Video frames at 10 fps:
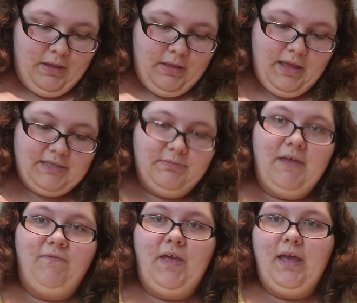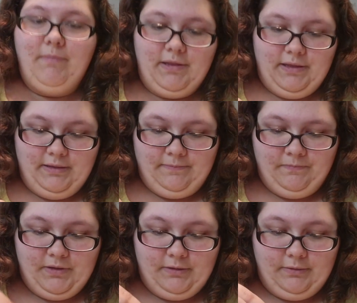that's my family,
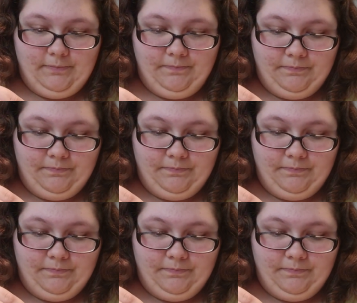yeah.